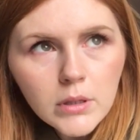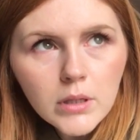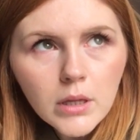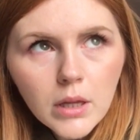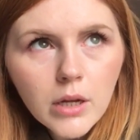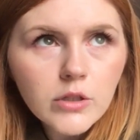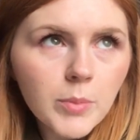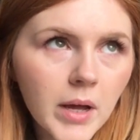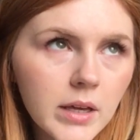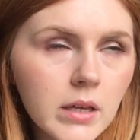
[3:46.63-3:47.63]
little
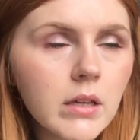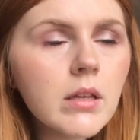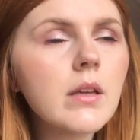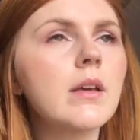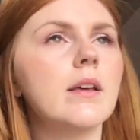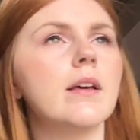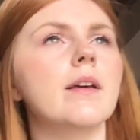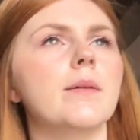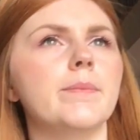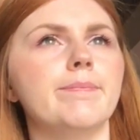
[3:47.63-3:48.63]
hunchback.
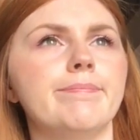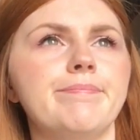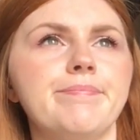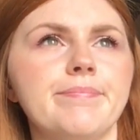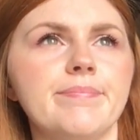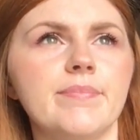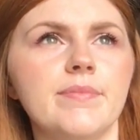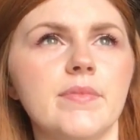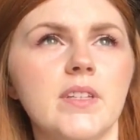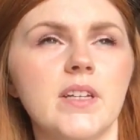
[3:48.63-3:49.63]
It
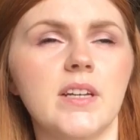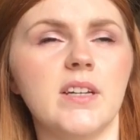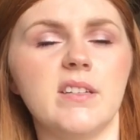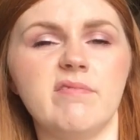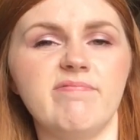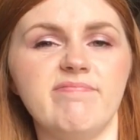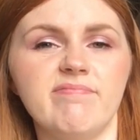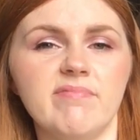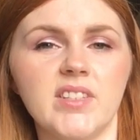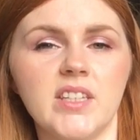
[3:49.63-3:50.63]

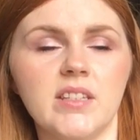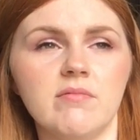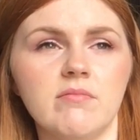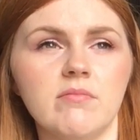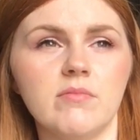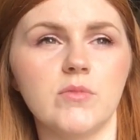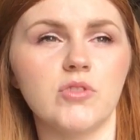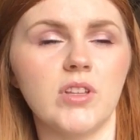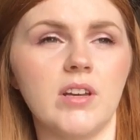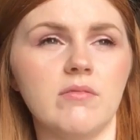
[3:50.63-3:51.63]
was
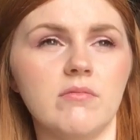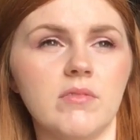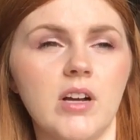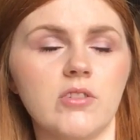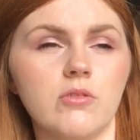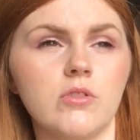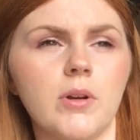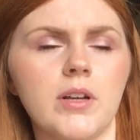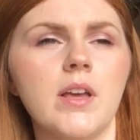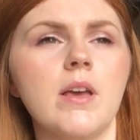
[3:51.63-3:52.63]
really hard to go to
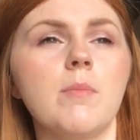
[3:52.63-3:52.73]
work.